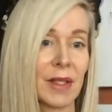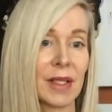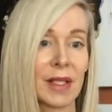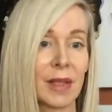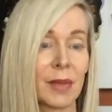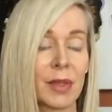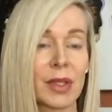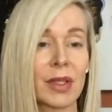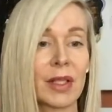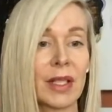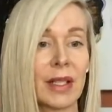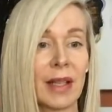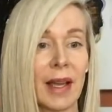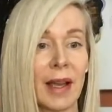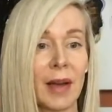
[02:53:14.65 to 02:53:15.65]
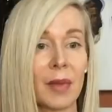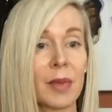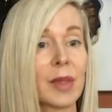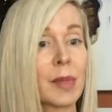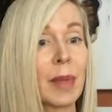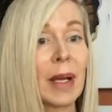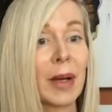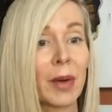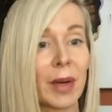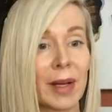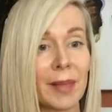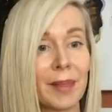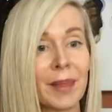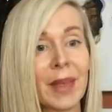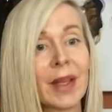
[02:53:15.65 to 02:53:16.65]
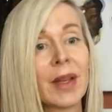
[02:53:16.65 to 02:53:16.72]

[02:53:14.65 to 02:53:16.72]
FinCEN was looking at was Bitcoin.